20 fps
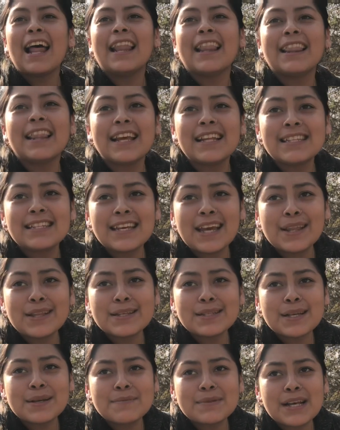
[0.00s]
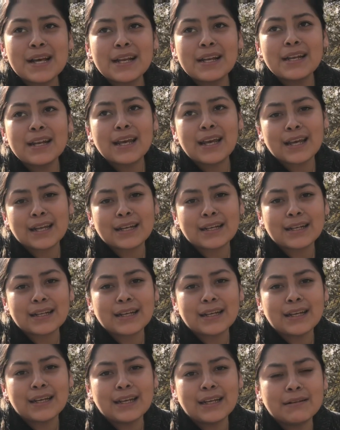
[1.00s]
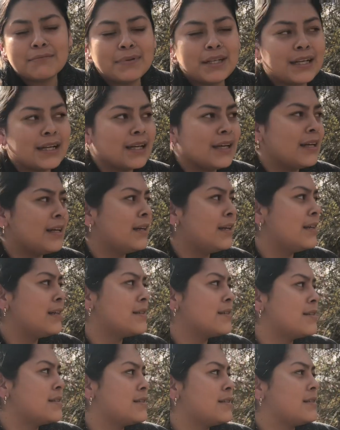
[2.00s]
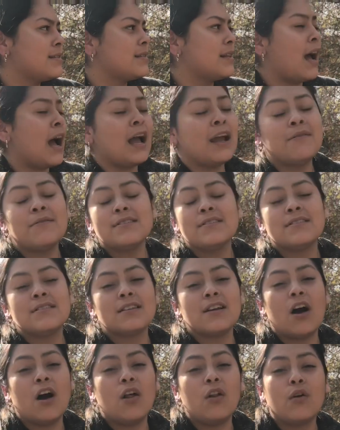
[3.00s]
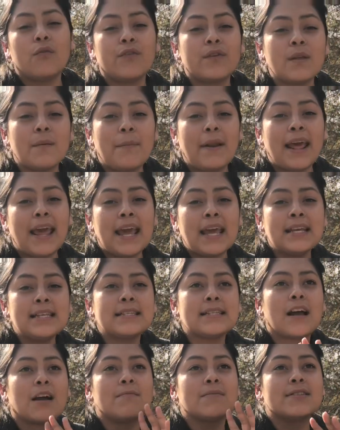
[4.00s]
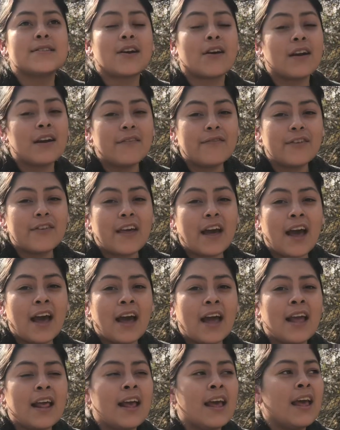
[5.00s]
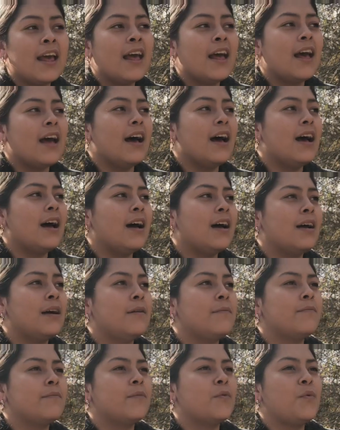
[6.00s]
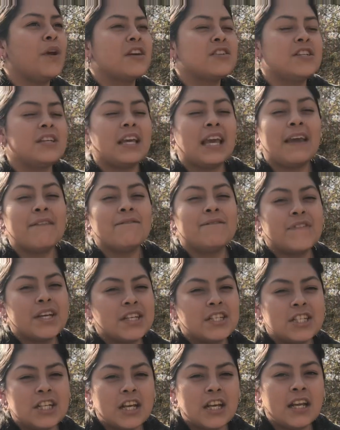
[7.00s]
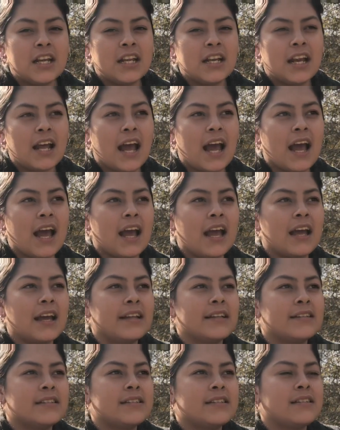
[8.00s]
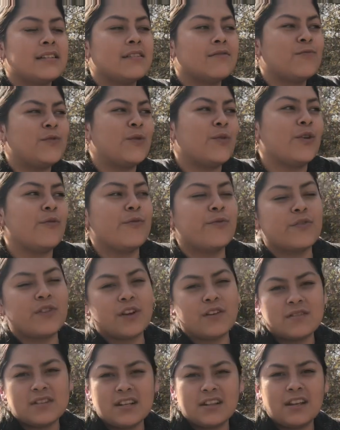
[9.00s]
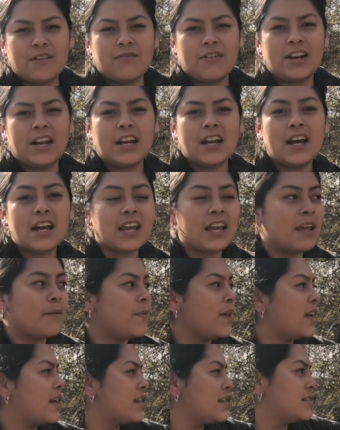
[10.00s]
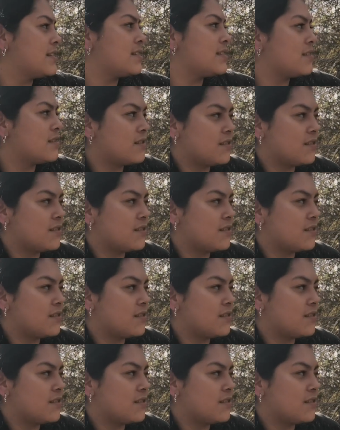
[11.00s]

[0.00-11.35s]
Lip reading: Let's see how this comes out in editing, because I was all over the place. I'm sorry for that. We actually came fishing and there's nothing really nugging because